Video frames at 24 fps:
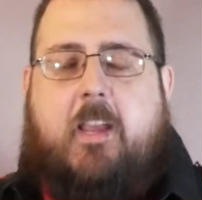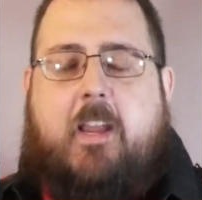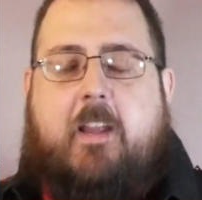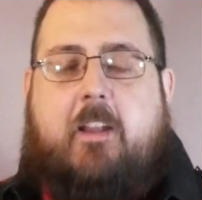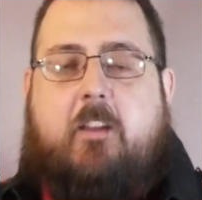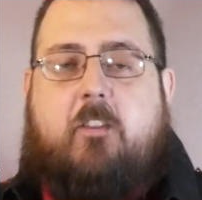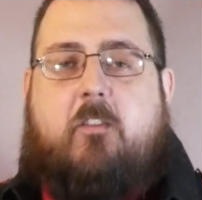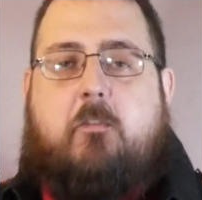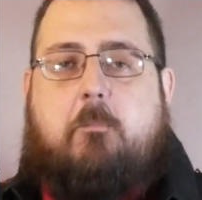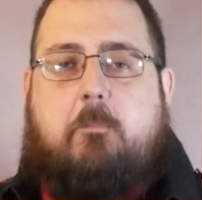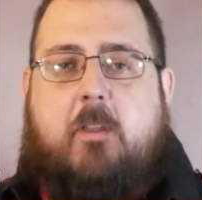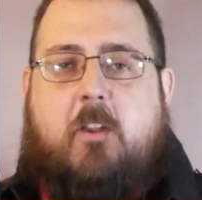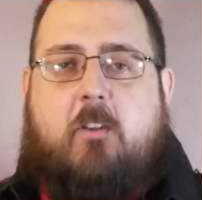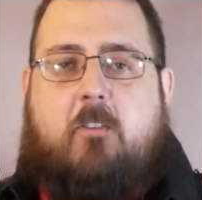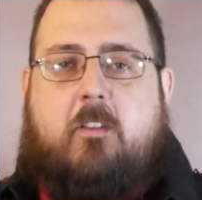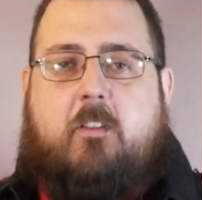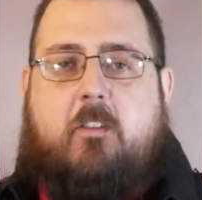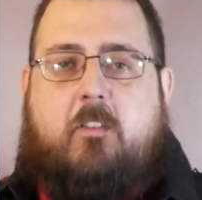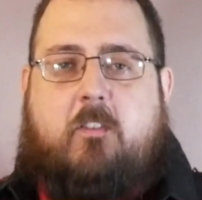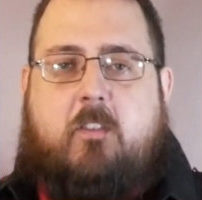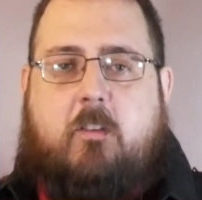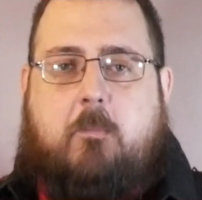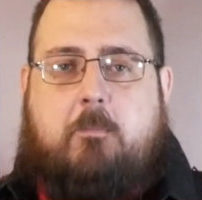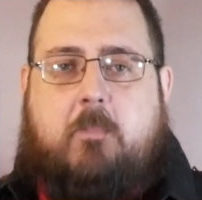It is
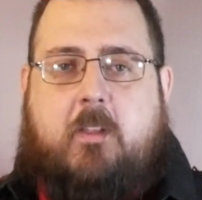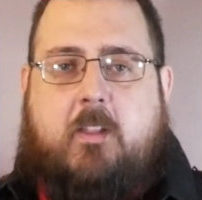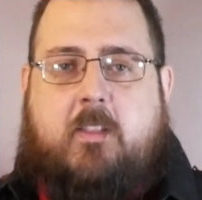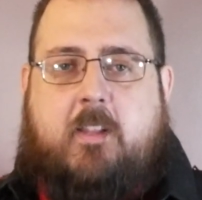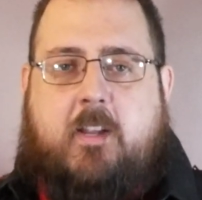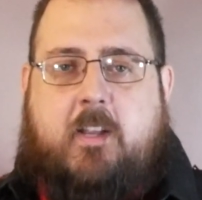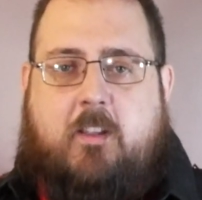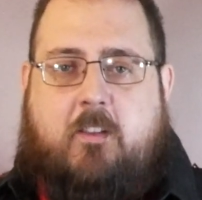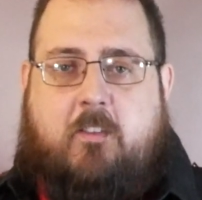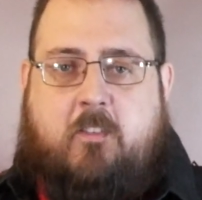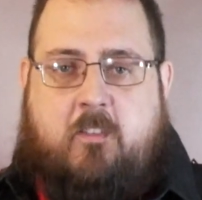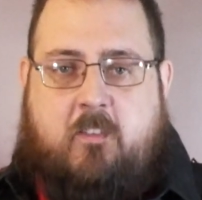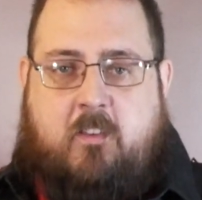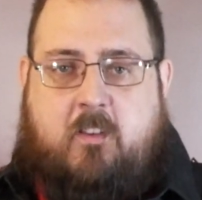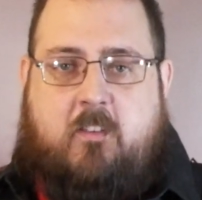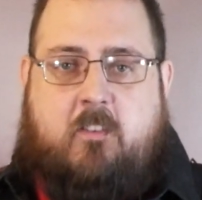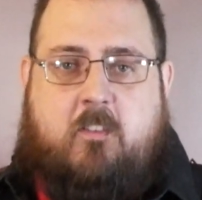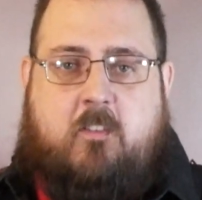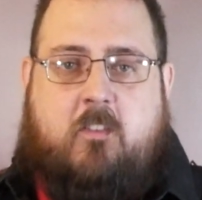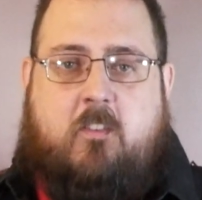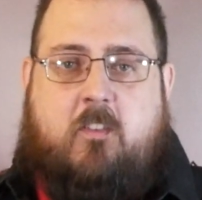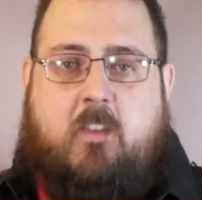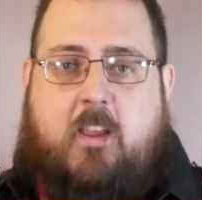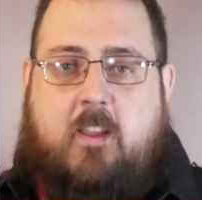merely something that
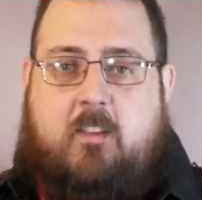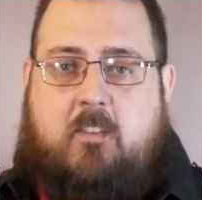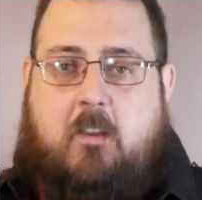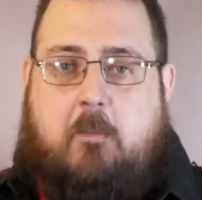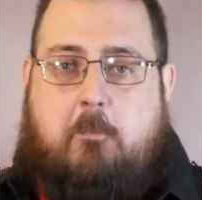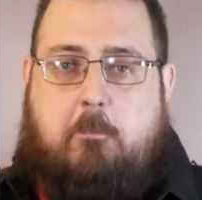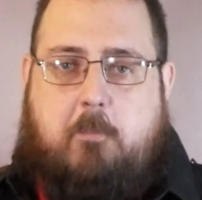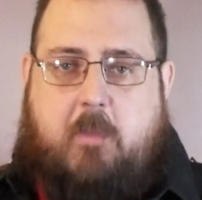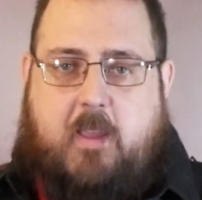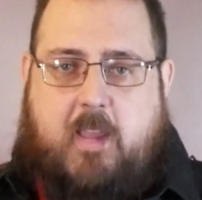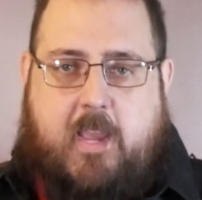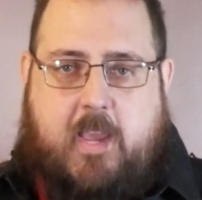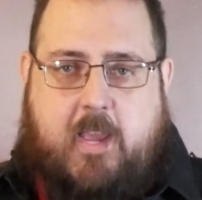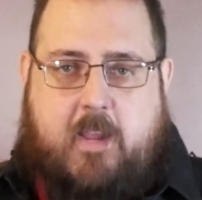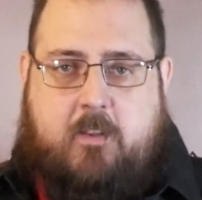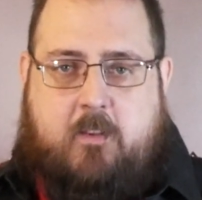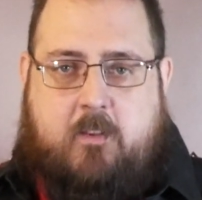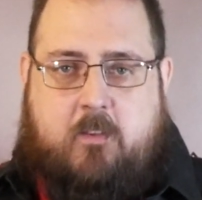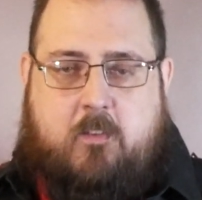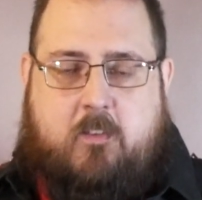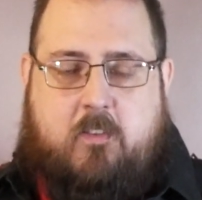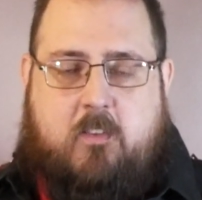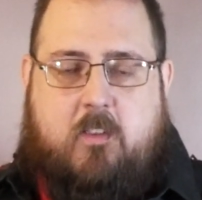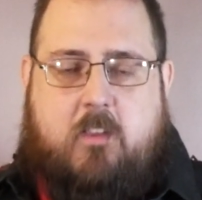exists as a
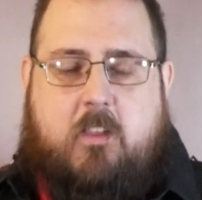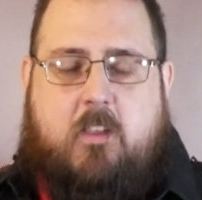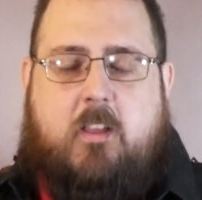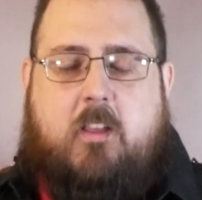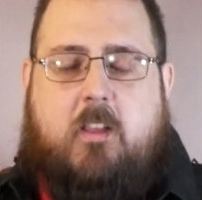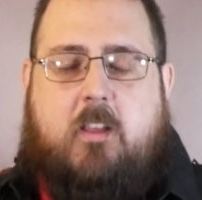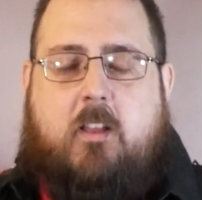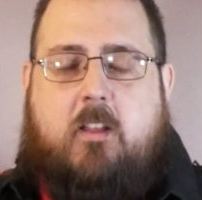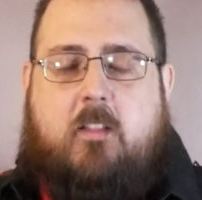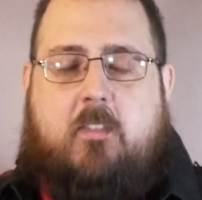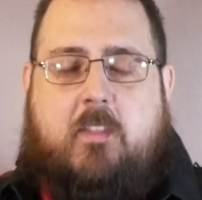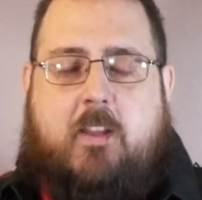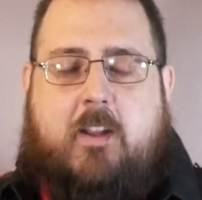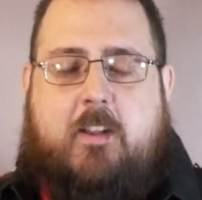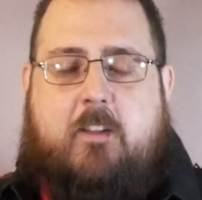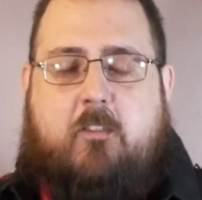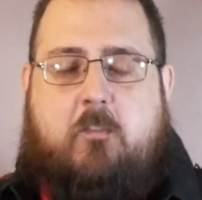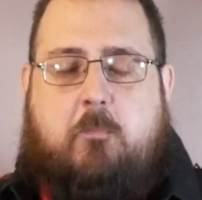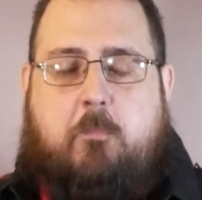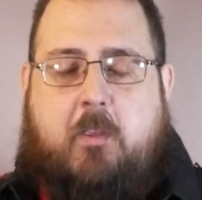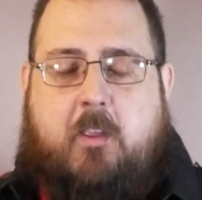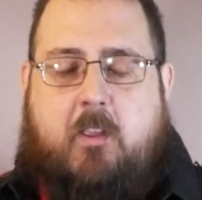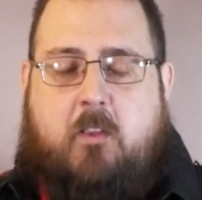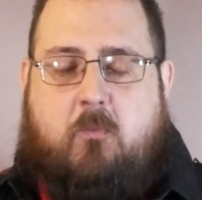patent that
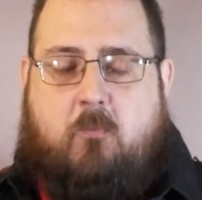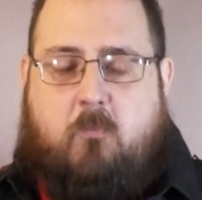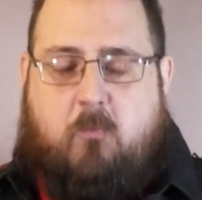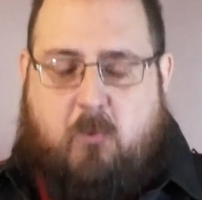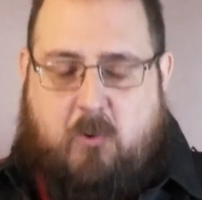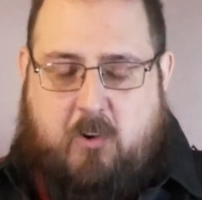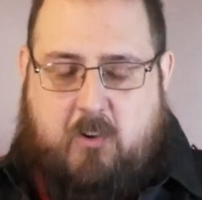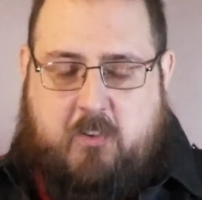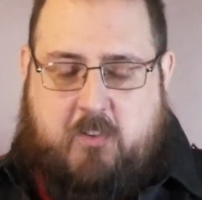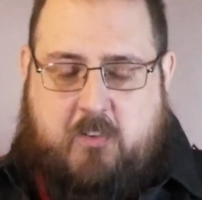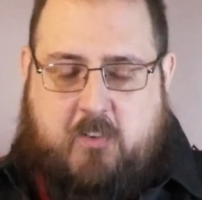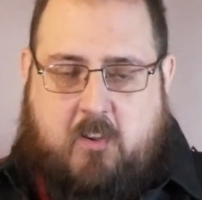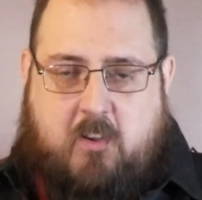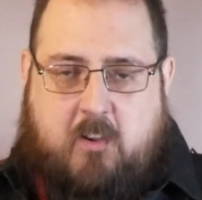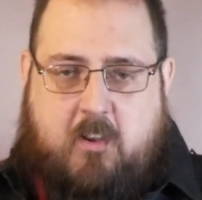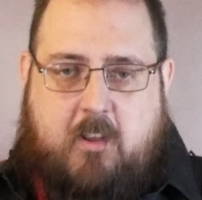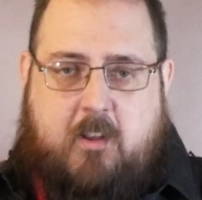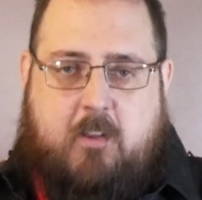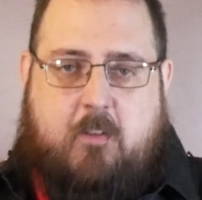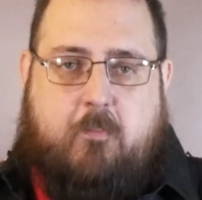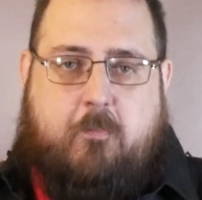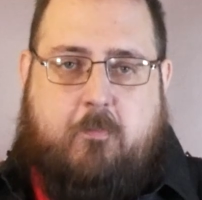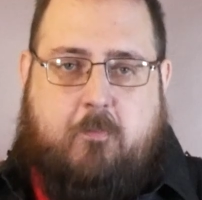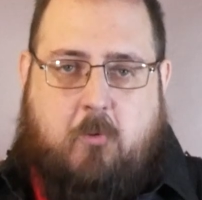is being worked
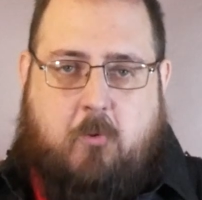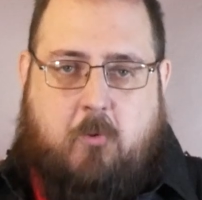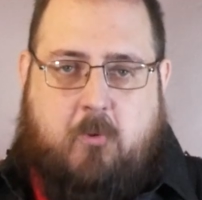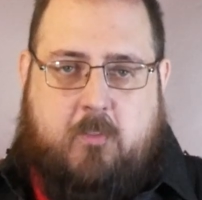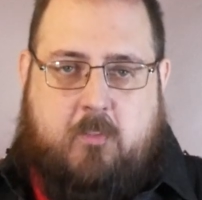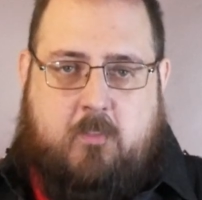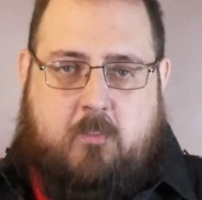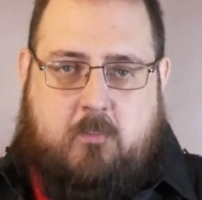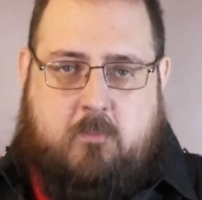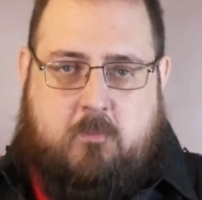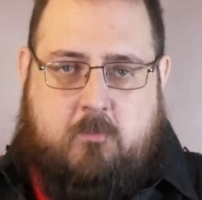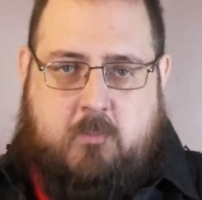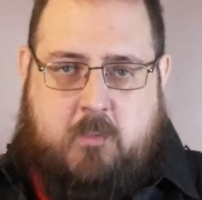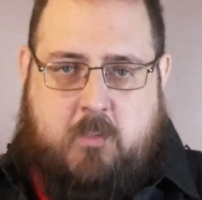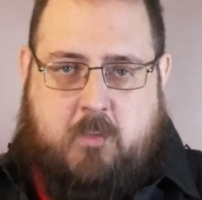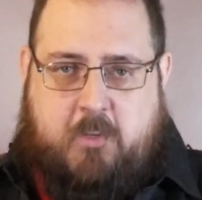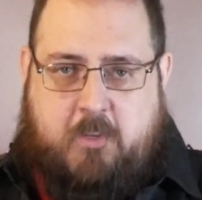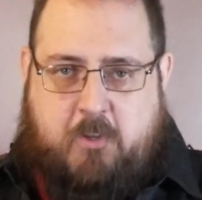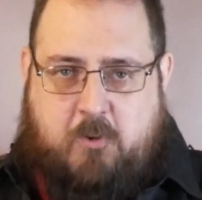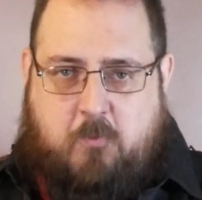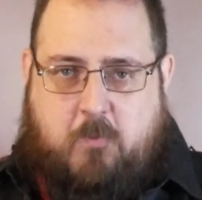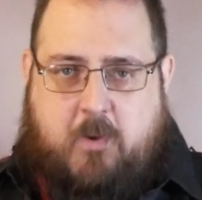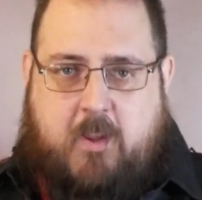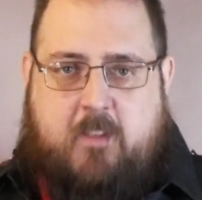on for the
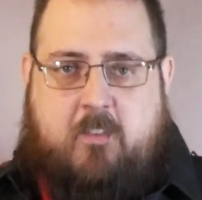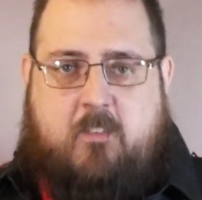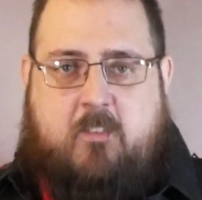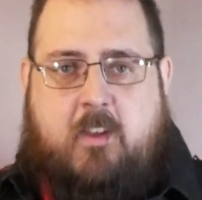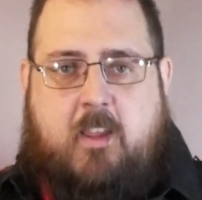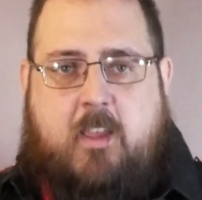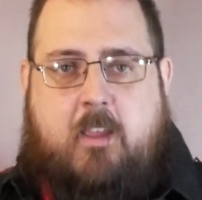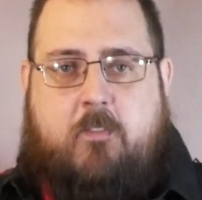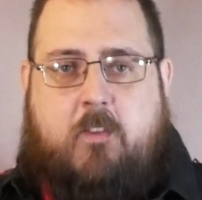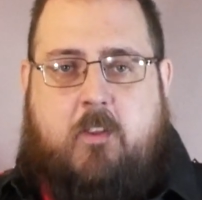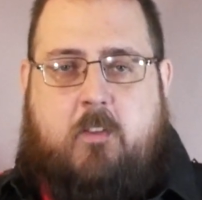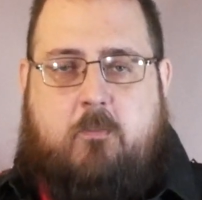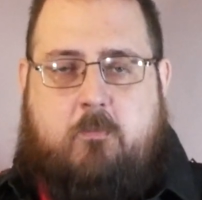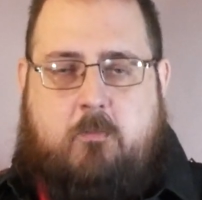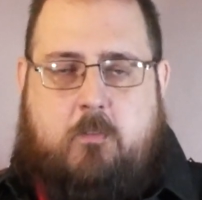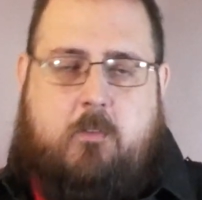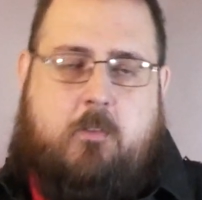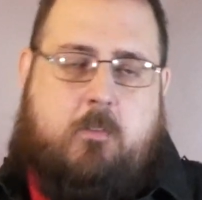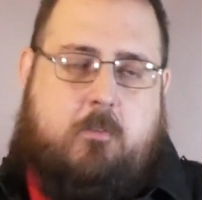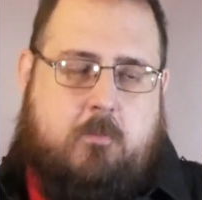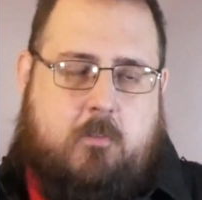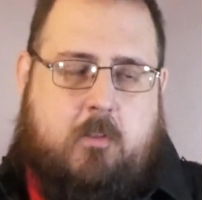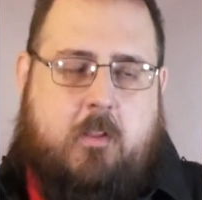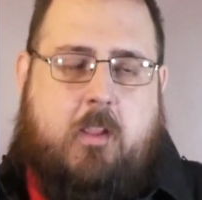US Navy,
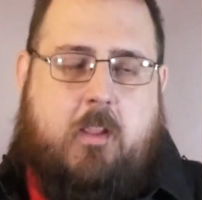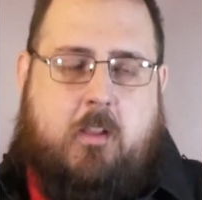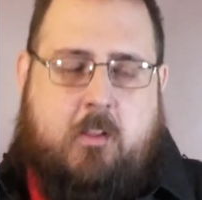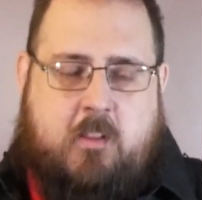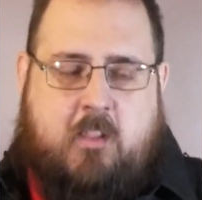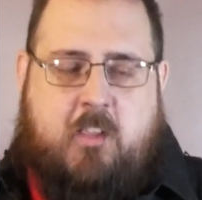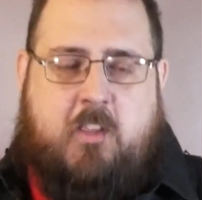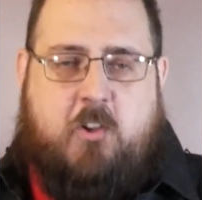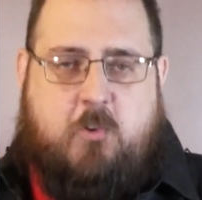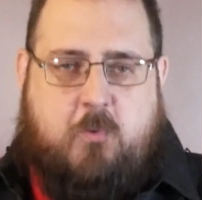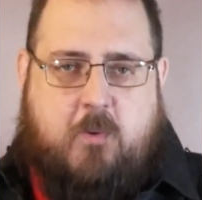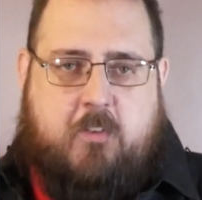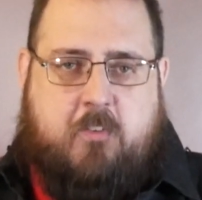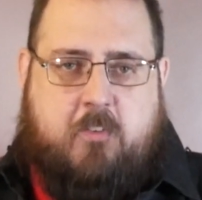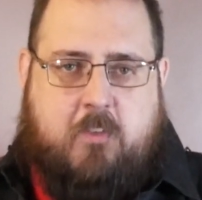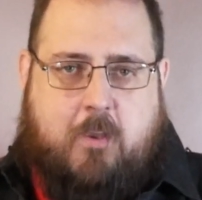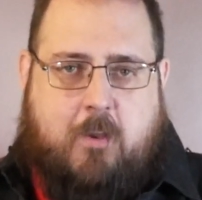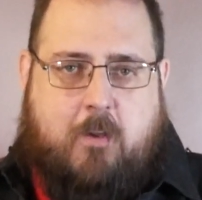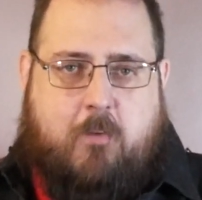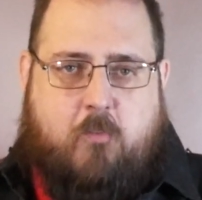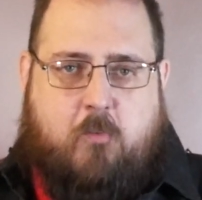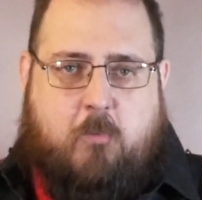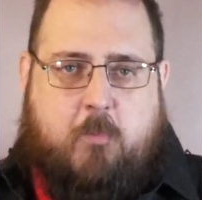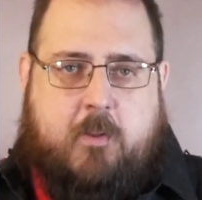the US
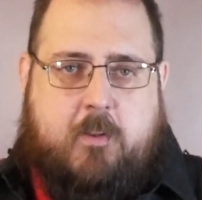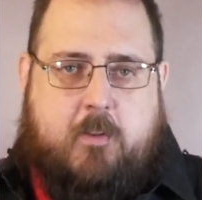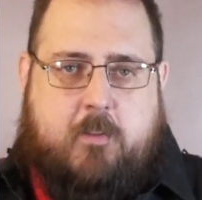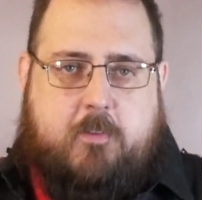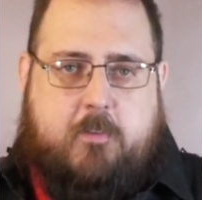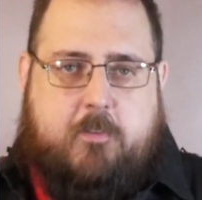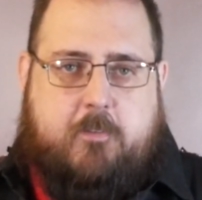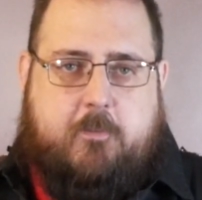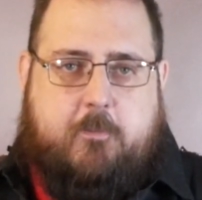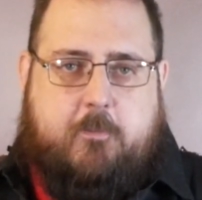government.